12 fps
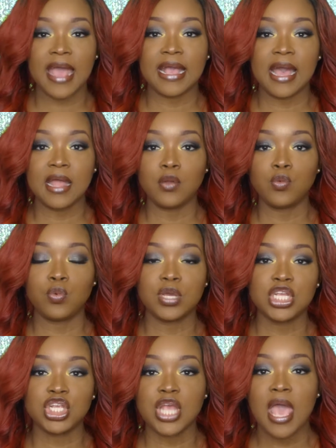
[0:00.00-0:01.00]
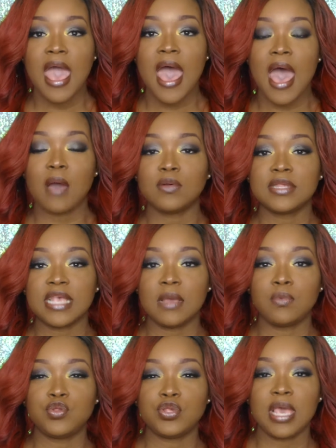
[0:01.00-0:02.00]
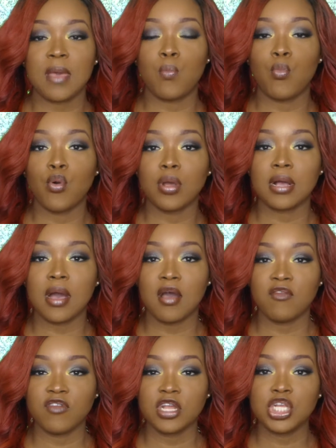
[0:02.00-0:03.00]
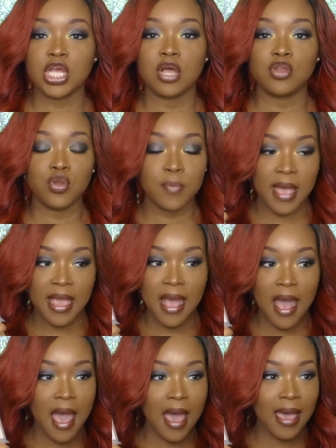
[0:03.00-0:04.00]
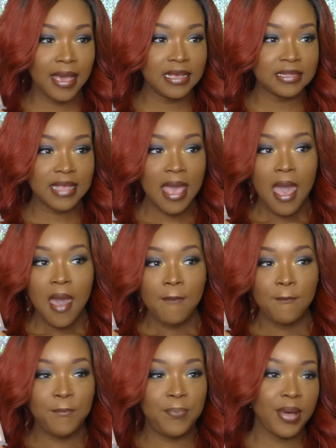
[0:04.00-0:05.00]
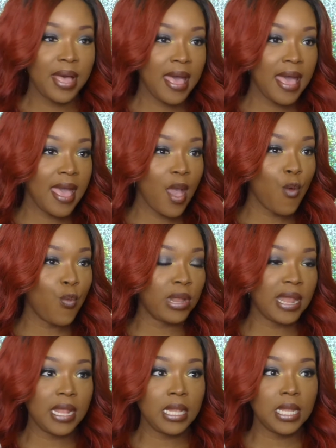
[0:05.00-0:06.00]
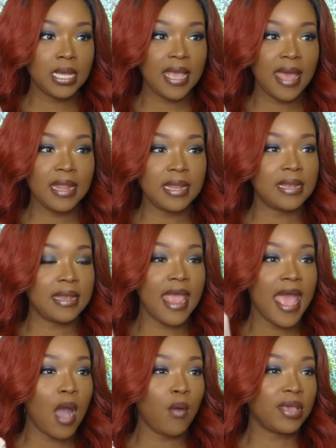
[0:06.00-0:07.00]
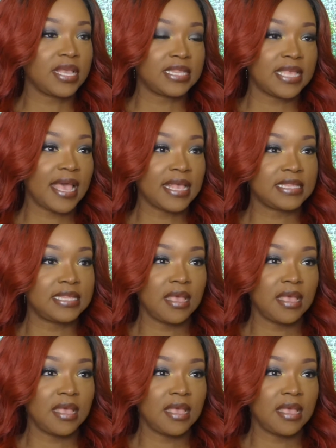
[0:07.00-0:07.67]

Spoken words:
I kind of wish I was able to get more coverage under my eyes, but when I look at it now, it's as